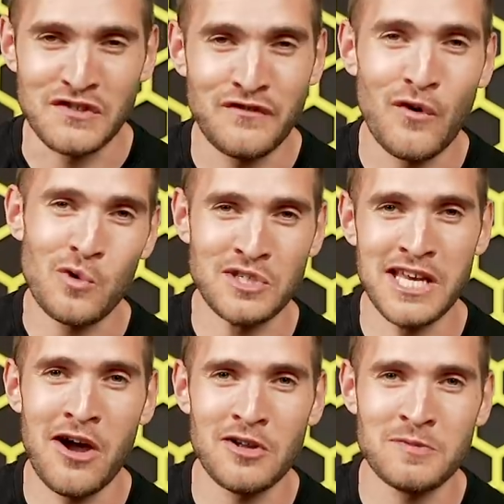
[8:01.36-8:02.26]
is 40
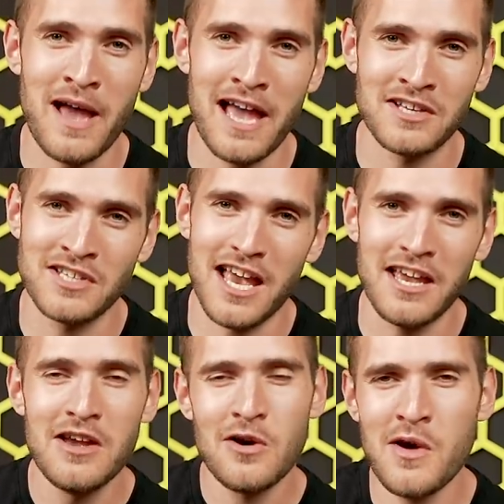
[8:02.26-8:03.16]
yards back saying,
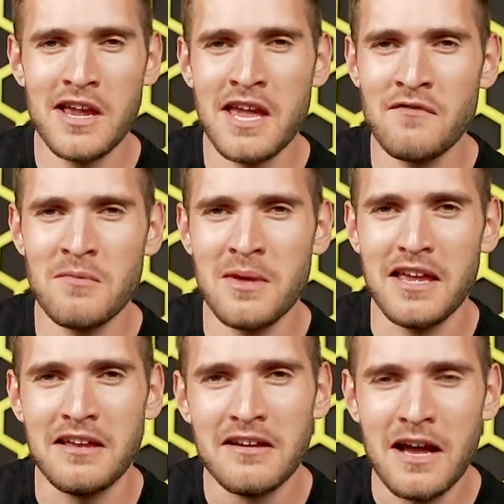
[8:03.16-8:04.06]
quick, give it
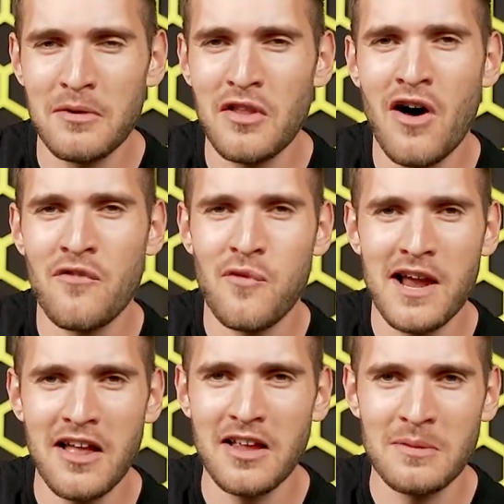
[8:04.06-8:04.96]
me. I'm on the
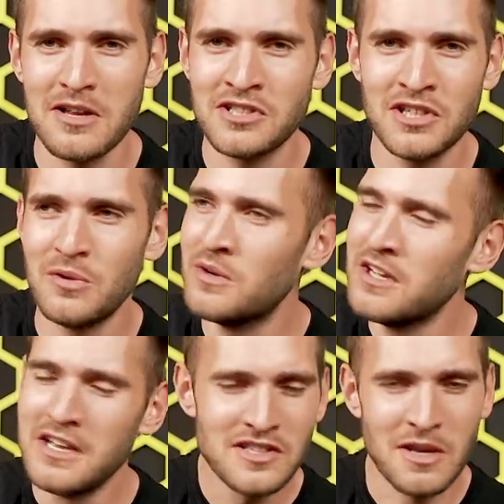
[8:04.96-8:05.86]
halfway line, I'm going to shoot.
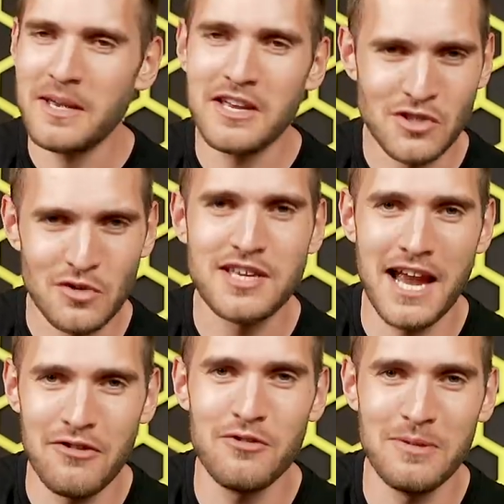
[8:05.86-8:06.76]
Something has gone
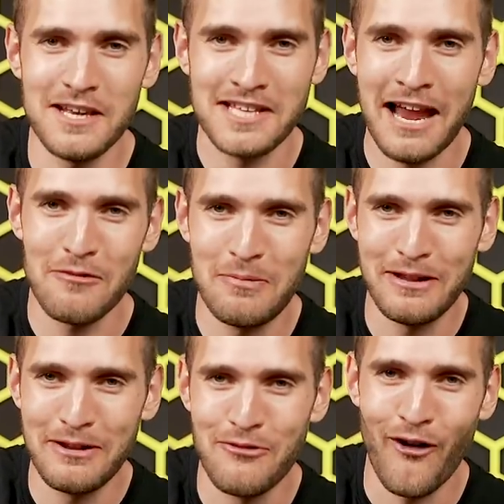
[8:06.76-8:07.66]
terribly,
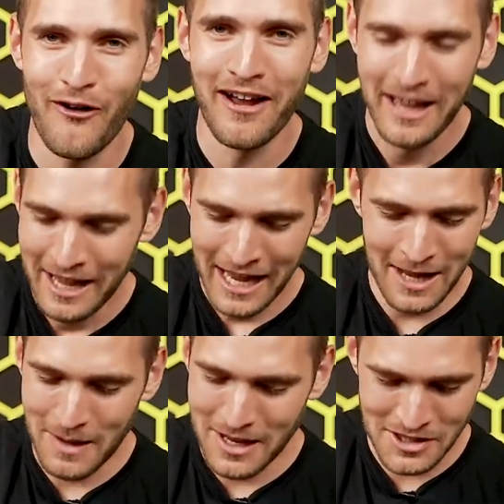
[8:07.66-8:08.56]
terribly wrong
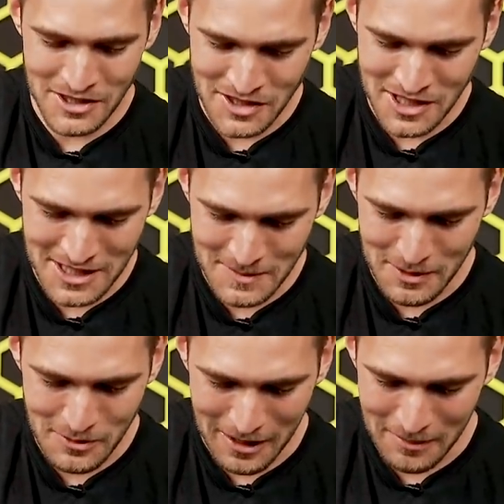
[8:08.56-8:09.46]
in Manchester City's
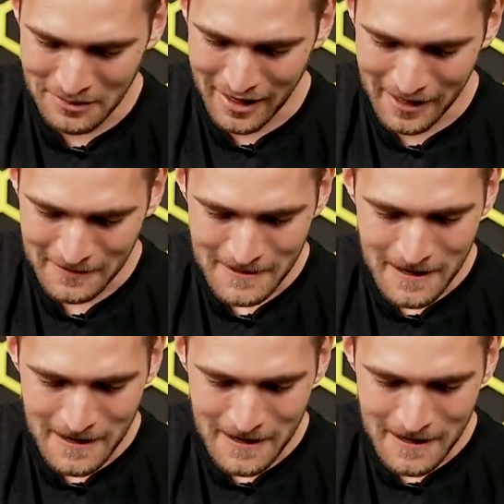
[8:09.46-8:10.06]
build-up play.